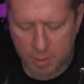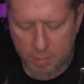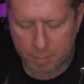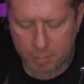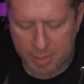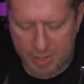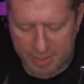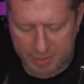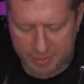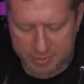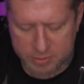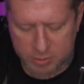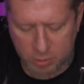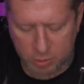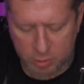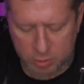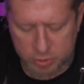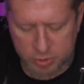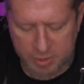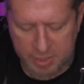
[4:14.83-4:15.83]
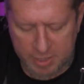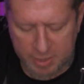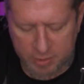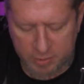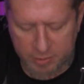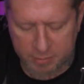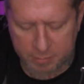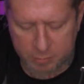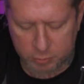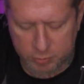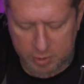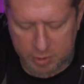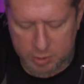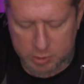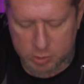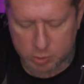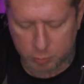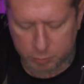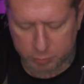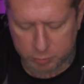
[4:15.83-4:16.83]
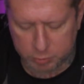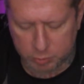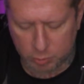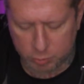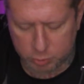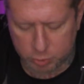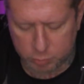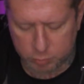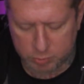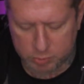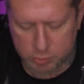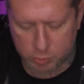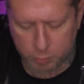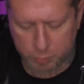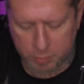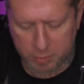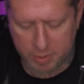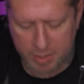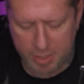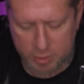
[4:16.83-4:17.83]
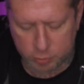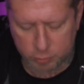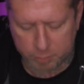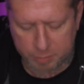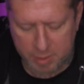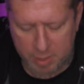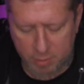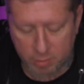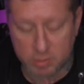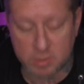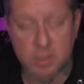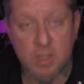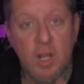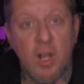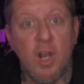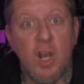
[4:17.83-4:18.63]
pilots are genetically mutated super soldiers with supernatural powers.